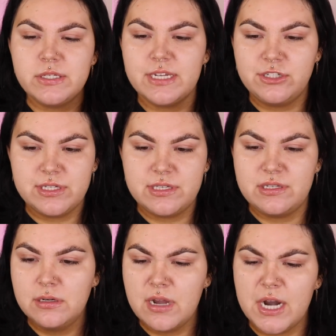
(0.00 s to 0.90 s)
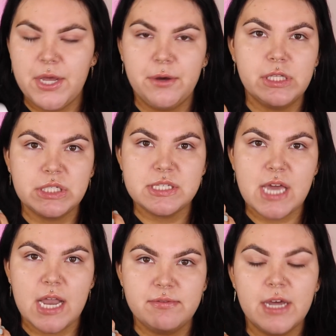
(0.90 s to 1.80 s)
I don't know, it looks
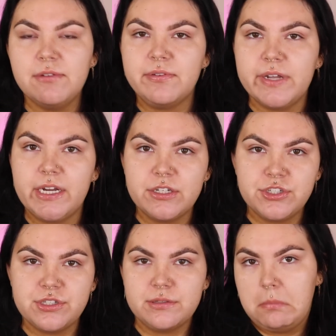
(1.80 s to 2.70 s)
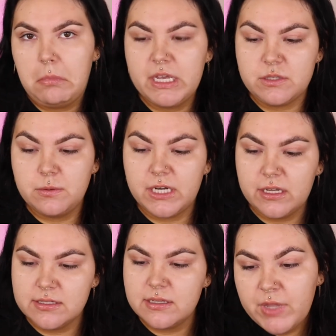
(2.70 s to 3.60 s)
kind of unfinished. Is what it
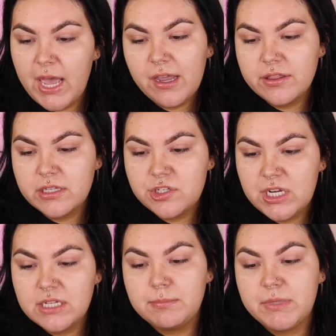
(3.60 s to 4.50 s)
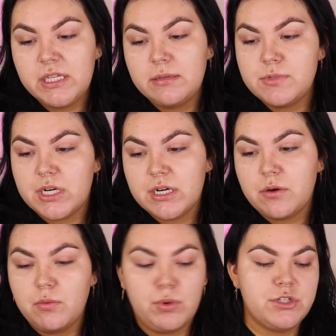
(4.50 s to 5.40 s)
is. I got the shade Medium Dark
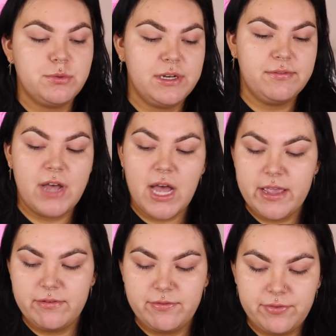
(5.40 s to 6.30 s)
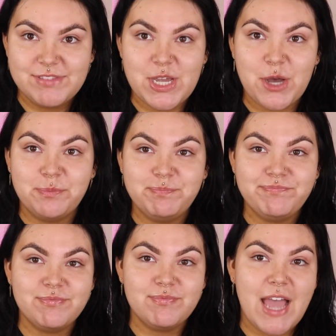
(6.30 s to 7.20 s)
125. So
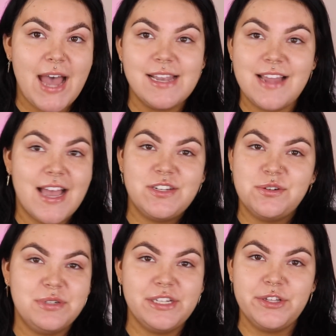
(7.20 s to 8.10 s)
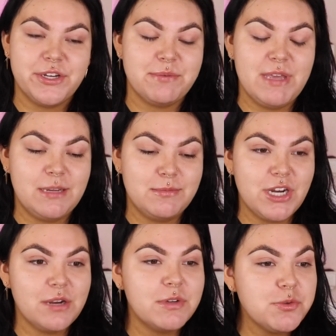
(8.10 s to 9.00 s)
that I totally look medium
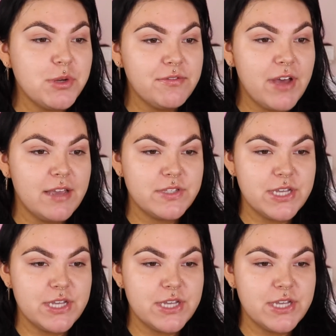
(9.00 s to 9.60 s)
dark 125.